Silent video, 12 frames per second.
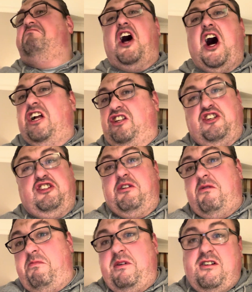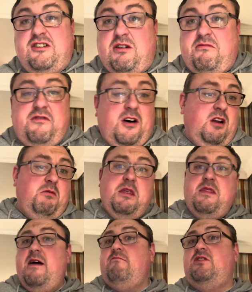I just do it because I'm
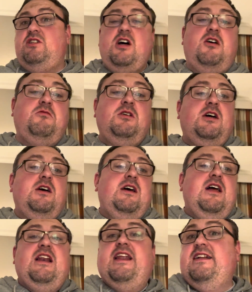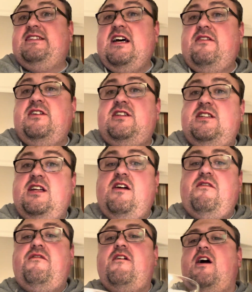following them. So let's have a
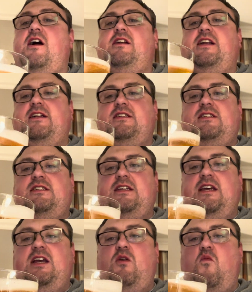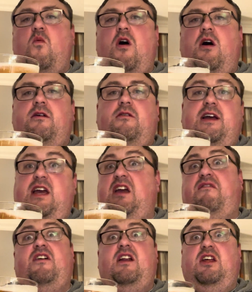sniff and let's see what,
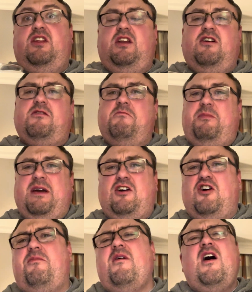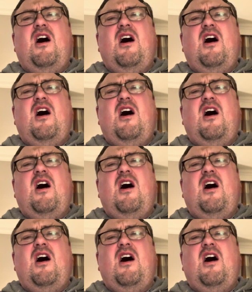if anything, I can pick up.